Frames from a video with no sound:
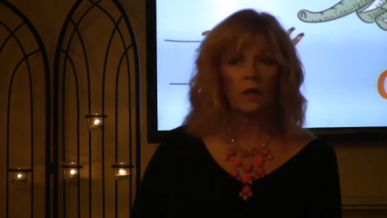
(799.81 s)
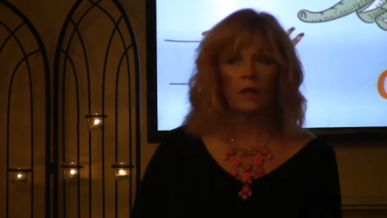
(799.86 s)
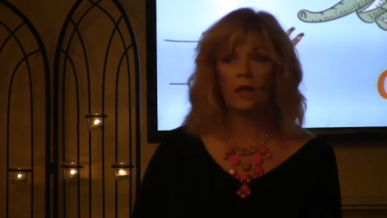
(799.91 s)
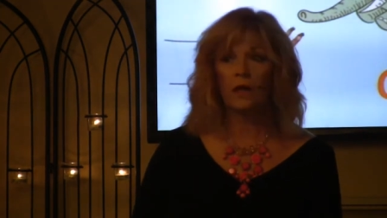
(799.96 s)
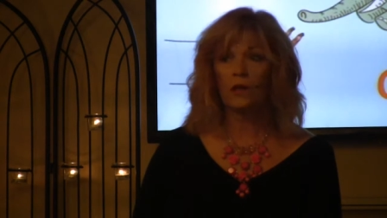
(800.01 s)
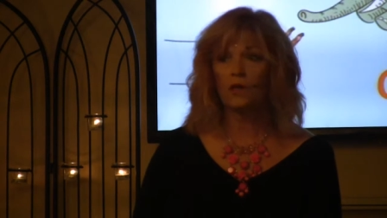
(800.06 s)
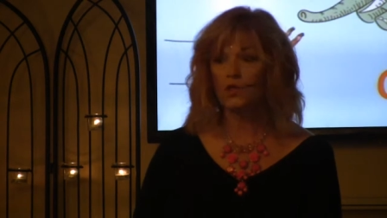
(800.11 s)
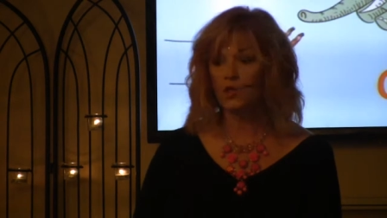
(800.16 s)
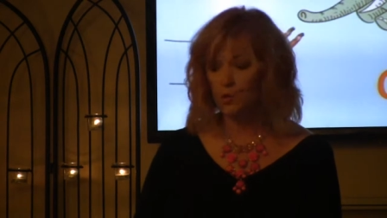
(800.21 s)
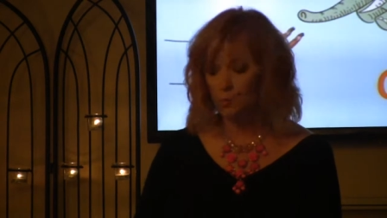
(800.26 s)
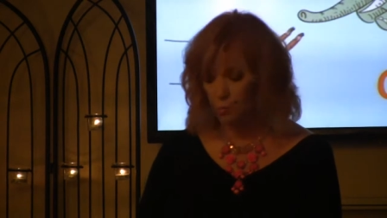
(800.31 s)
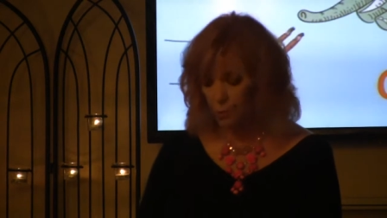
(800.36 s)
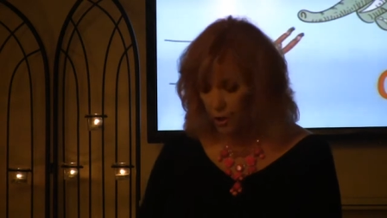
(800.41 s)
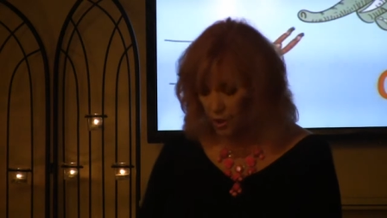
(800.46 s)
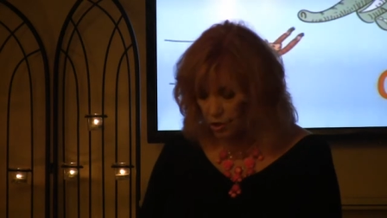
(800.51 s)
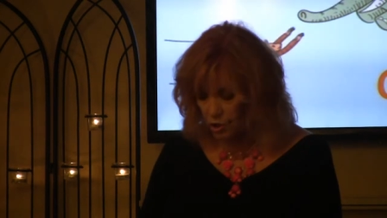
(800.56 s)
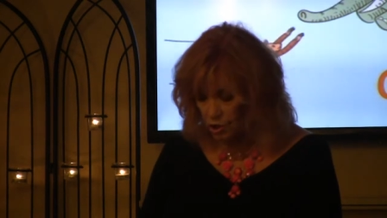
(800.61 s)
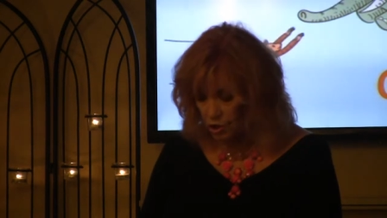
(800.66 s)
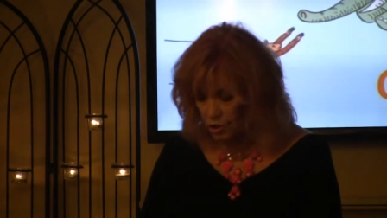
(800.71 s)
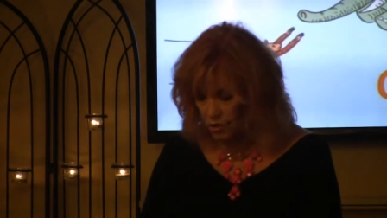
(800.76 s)

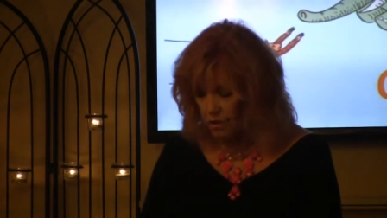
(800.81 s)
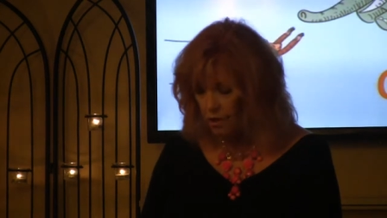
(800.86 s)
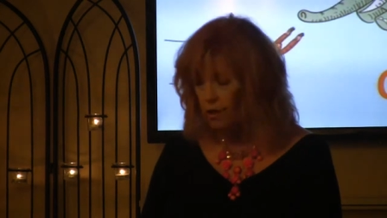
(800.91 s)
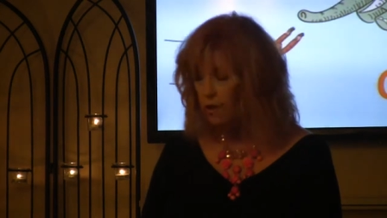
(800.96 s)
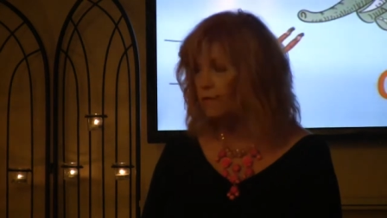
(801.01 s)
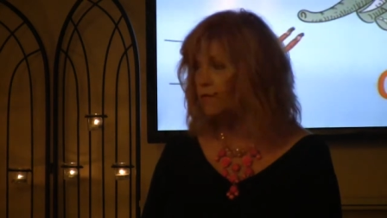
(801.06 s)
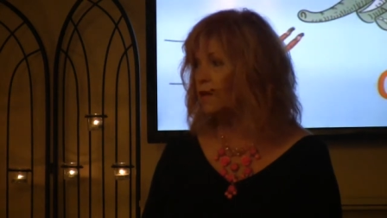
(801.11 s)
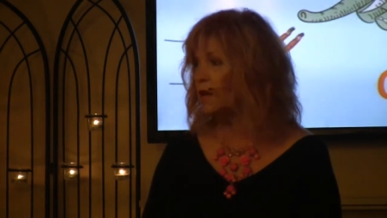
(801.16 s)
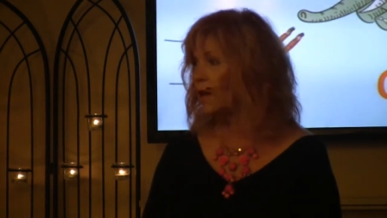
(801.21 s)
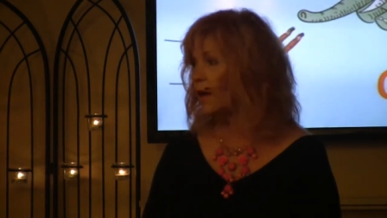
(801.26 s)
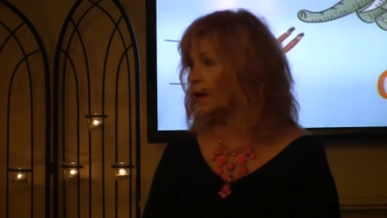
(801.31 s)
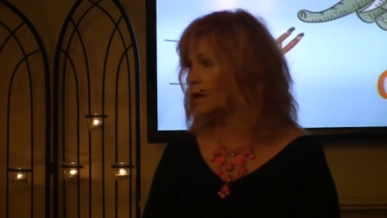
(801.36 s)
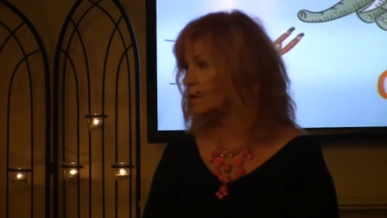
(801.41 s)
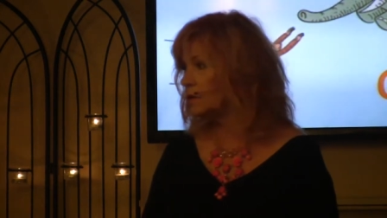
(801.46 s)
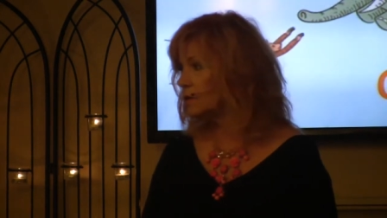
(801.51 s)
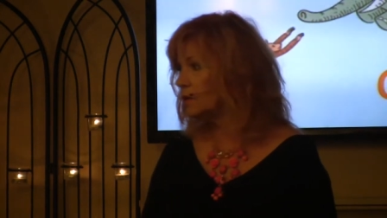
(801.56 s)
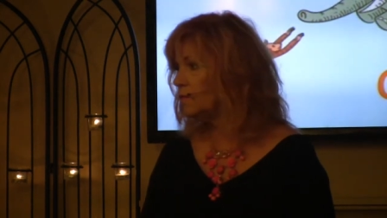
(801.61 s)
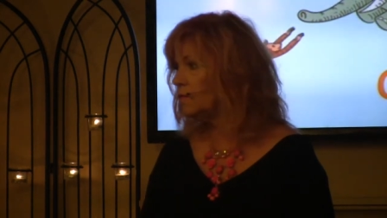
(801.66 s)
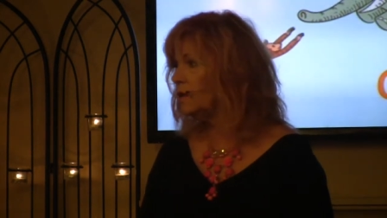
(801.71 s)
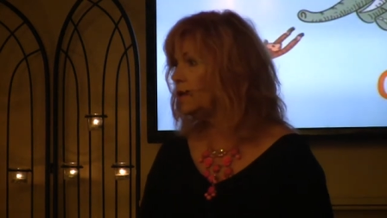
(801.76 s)
expression of the
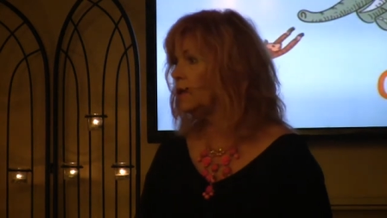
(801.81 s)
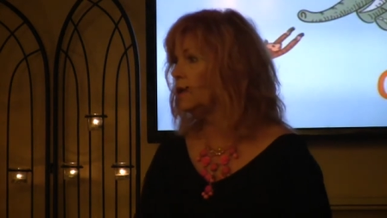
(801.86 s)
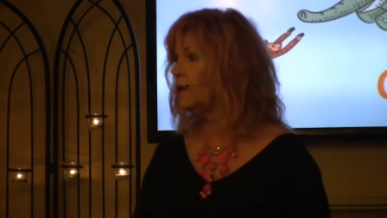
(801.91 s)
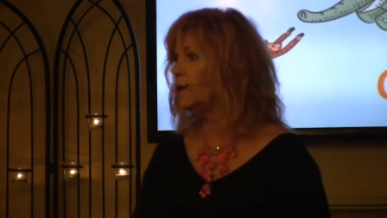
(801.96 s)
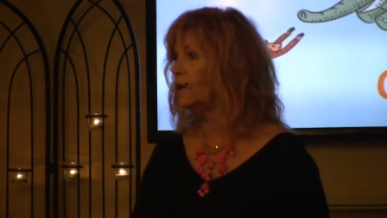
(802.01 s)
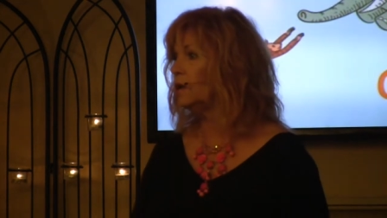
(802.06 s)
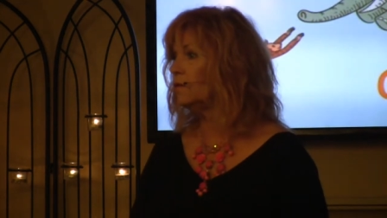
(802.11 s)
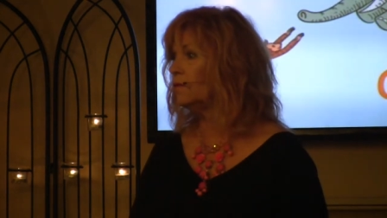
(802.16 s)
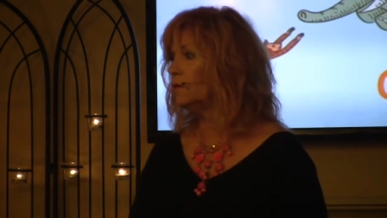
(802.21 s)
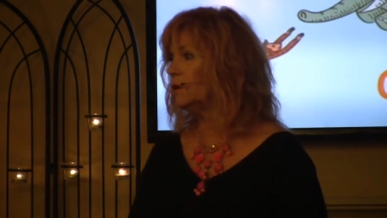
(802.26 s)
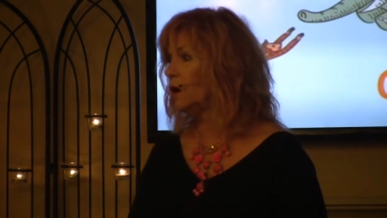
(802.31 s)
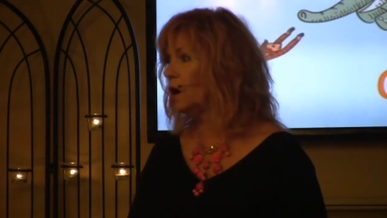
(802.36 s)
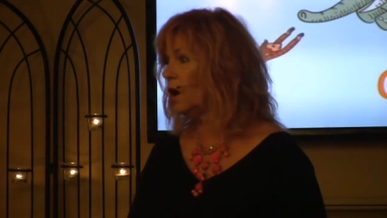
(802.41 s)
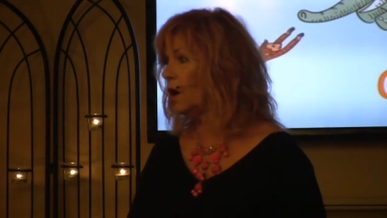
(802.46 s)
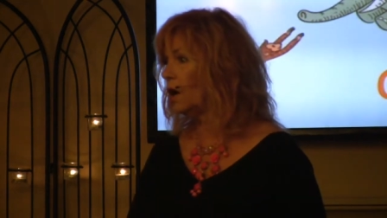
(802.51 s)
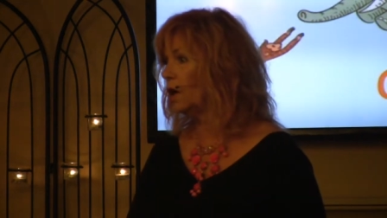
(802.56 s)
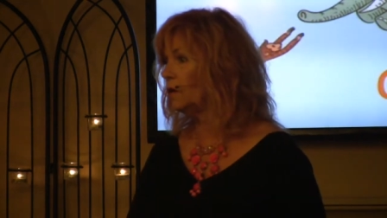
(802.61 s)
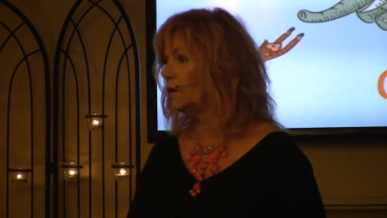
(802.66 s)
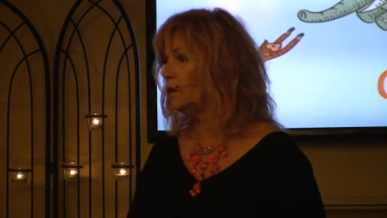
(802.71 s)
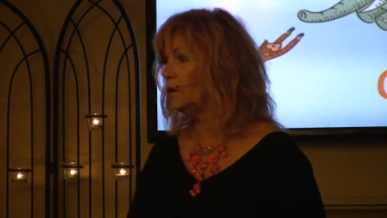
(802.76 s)
activity of
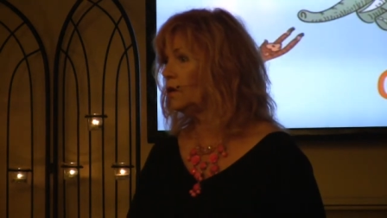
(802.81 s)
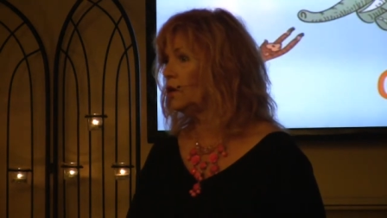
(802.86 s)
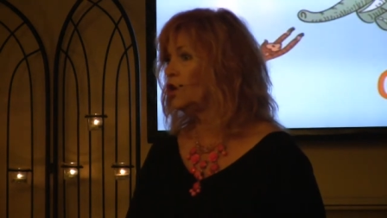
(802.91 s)
God.